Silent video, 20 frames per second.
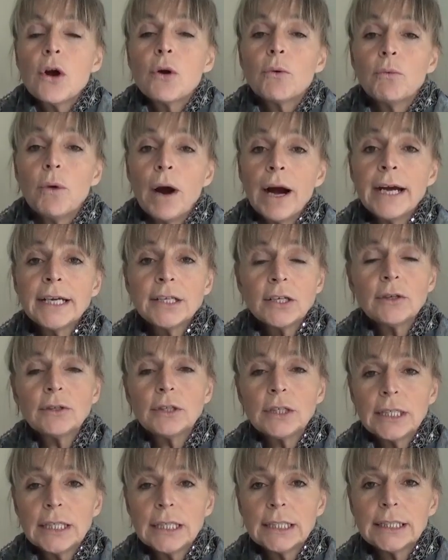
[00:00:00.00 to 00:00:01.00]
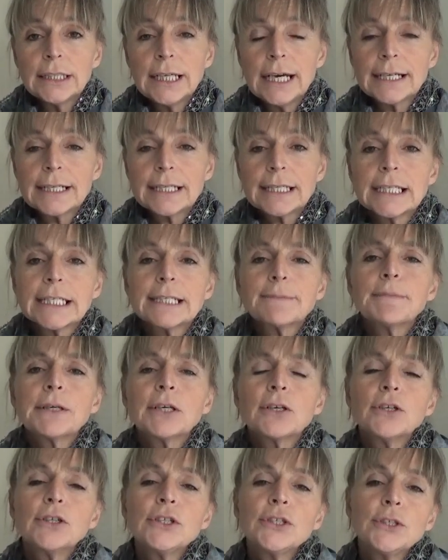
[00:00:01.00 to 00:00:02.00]
Why don't you need a license?
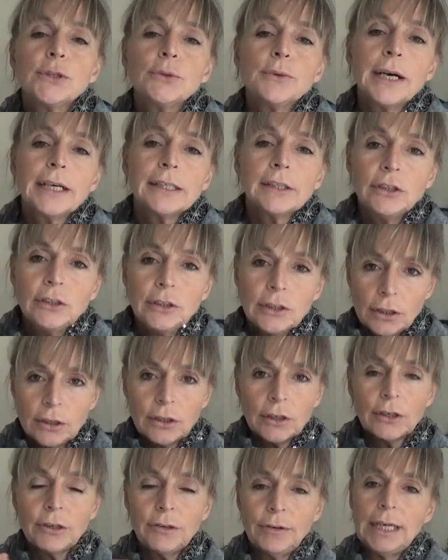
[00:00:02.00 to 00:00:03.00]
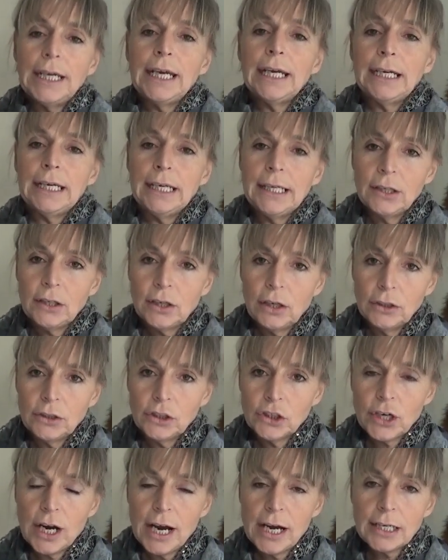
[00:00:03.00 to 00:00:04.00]
Because you are not creating a
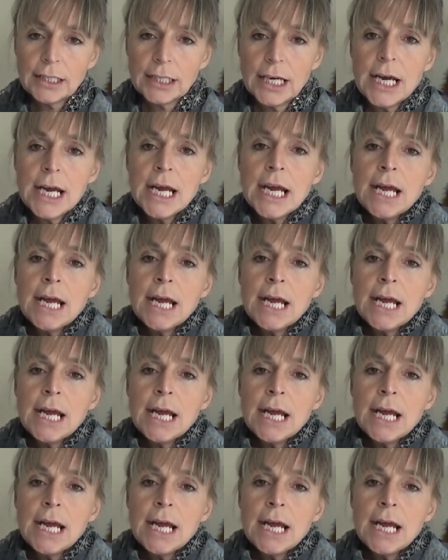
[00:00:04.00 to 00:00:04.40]
contract